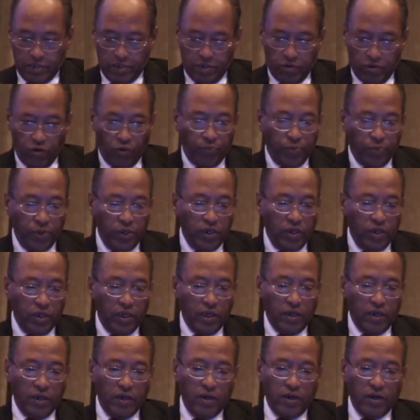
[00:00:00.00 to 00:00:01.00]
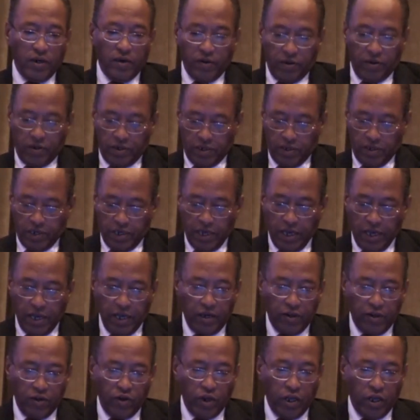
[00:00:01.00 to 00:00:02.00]
opinion
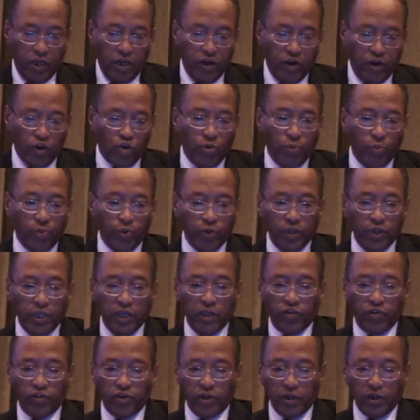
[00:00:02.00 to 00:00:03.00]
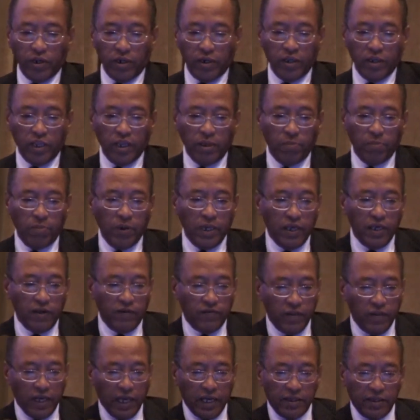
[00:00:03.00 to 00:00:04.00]
and recommendation. They believe
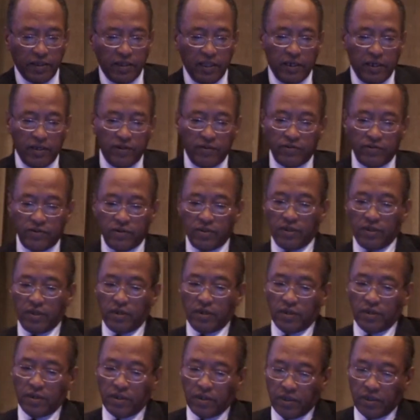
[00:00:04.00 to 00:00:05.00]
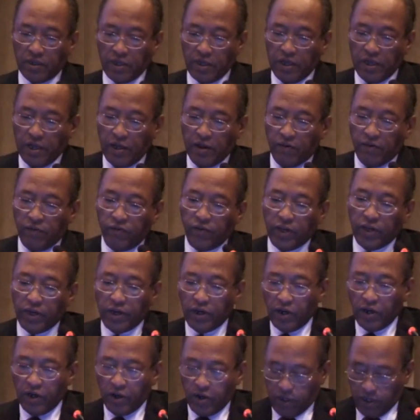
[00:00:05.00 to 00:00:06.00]
that there is a
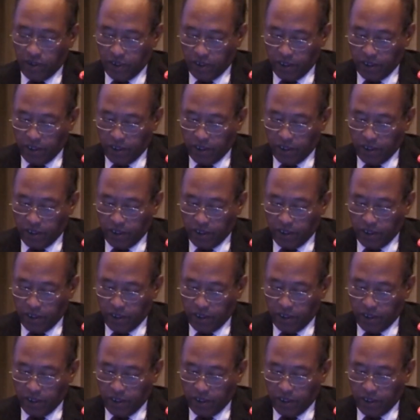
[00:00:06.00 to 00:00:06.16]
very